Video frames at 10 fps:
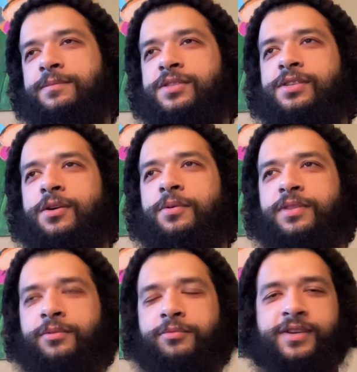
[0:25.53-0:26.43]

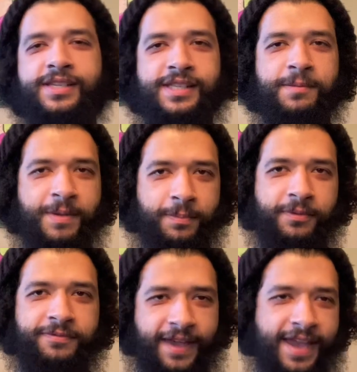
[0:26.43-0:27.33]
So the reason that people
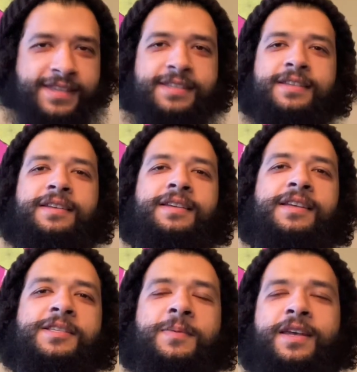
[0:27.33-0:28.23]
fast
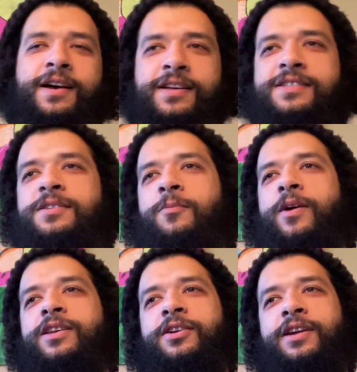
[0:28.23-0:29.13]
is because
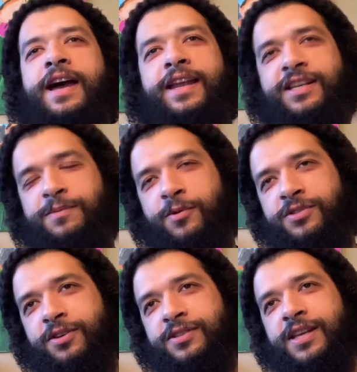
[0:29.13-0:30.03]
when you're not
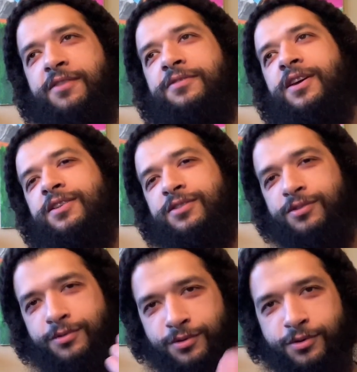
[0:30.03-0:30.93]
exposing yourself to
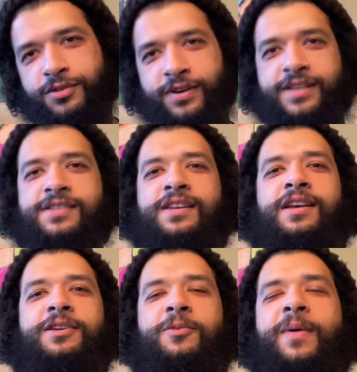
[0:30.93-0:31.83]
new nutrients,
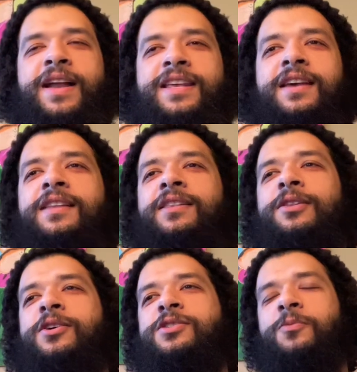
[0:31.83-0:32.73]
your body
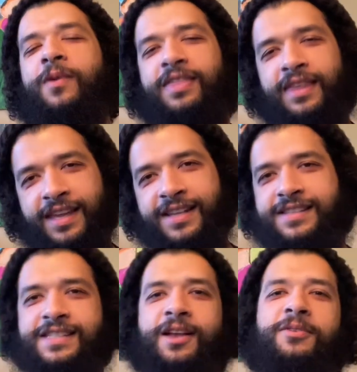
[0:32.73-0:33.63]
looks within
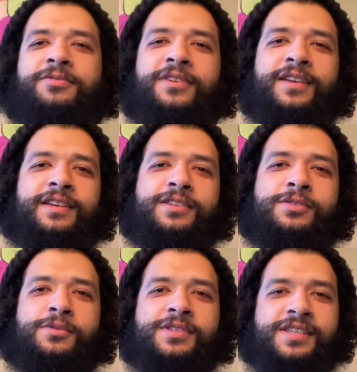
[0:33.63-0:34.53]
itself
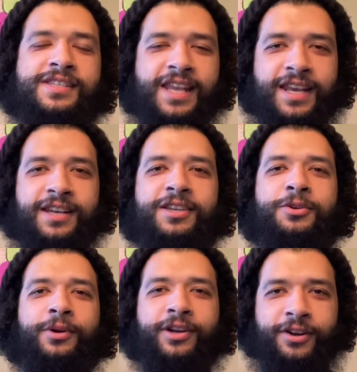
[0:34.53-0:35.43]
to sustain
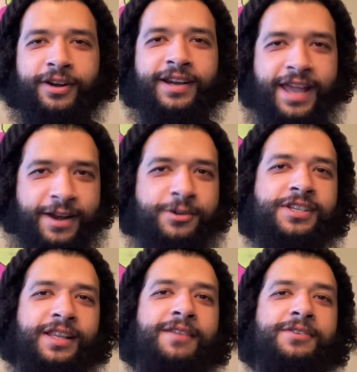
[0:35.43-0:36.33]
your current
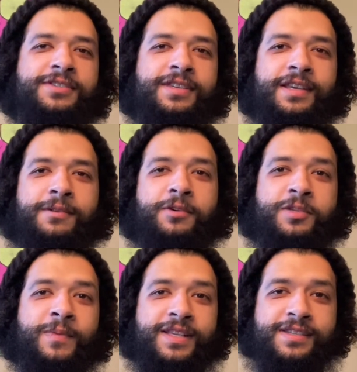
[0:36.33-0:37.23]
energy levels,
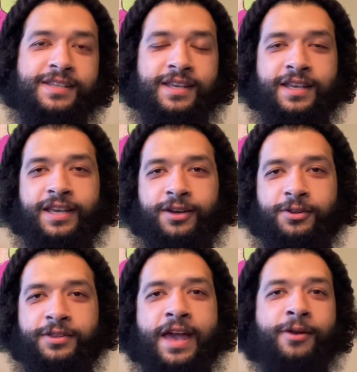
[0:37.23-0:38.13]
which means
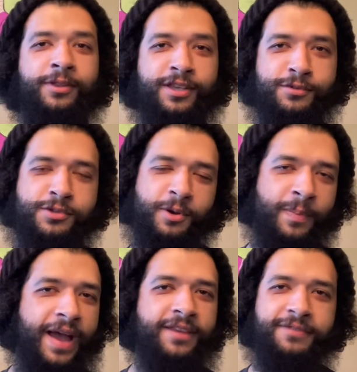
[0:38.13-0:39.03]
it'll not only use your
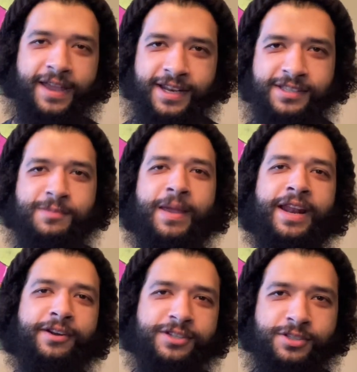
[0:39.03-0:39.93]
body fat as its main
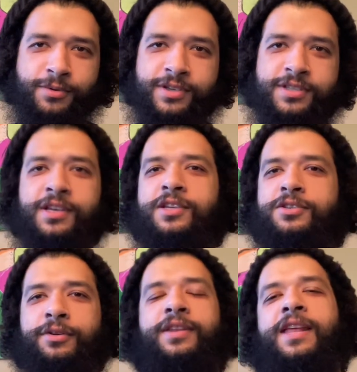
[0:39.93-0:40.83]
energy source
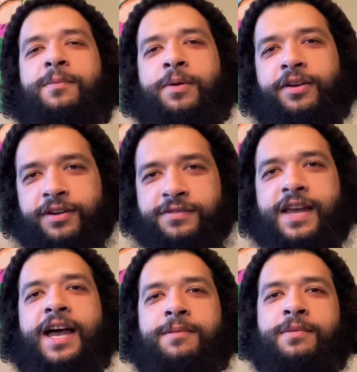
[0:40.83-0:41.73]
during that period of
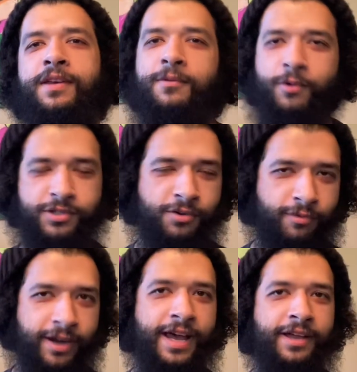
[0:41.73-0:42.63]
time, once you
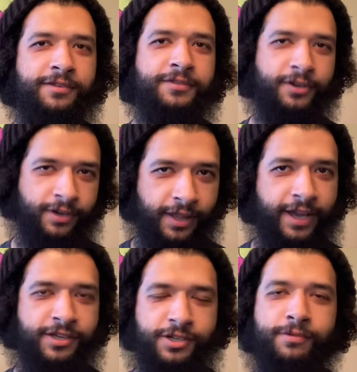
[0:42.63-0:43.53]
run out of your
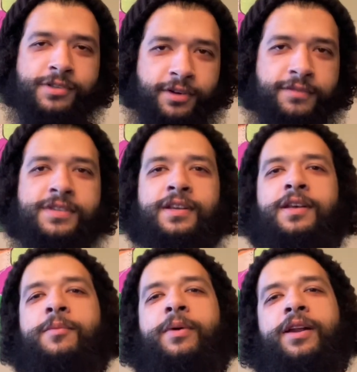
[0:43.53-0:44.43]
glycogen reserves,
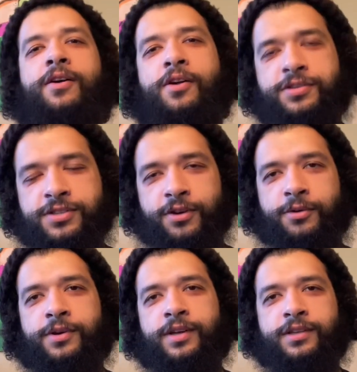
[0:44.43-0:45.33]
but
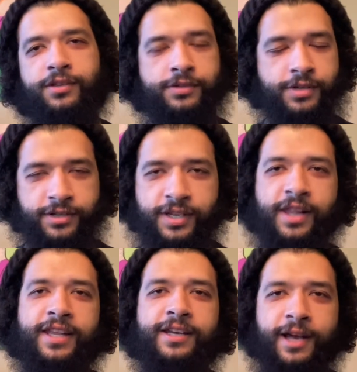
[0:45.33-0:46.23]
also you'll start to
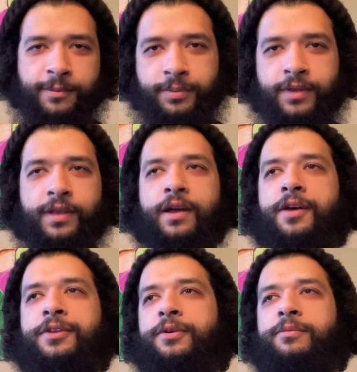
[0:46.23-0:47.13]
clean up
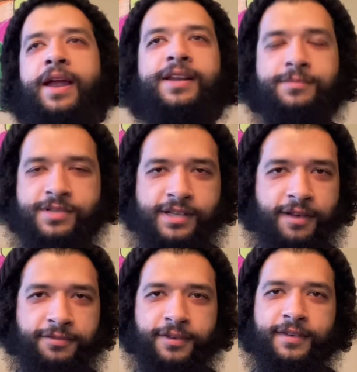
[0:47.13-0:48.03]
other random
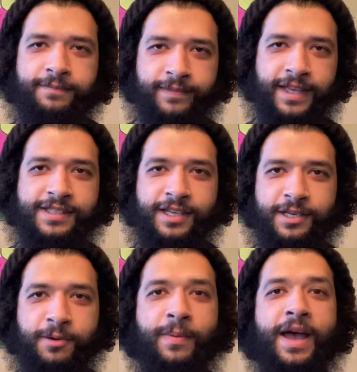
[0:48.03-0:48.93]
stuff that's in
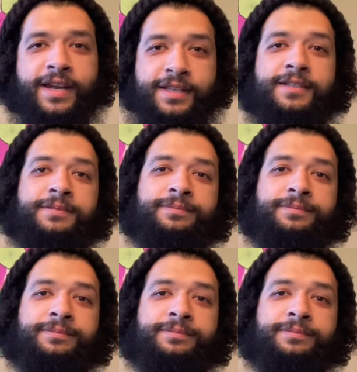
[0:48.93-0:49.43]
your body,